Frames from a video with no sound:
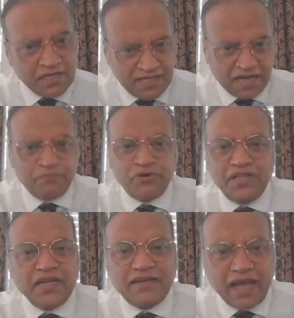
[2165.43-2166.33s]
is that
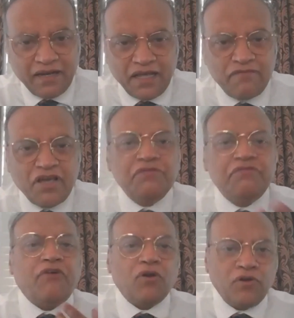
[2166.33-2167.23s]
breathing technique where you
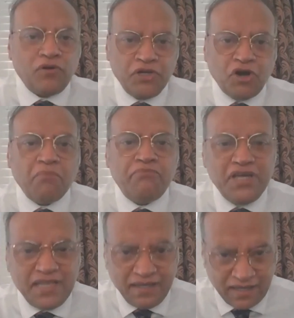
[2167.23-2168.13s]
follow your
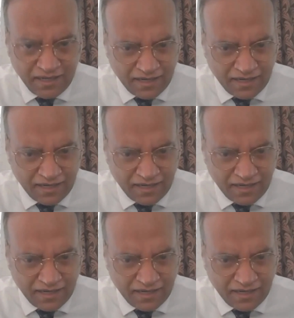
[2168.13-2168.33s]
breathing.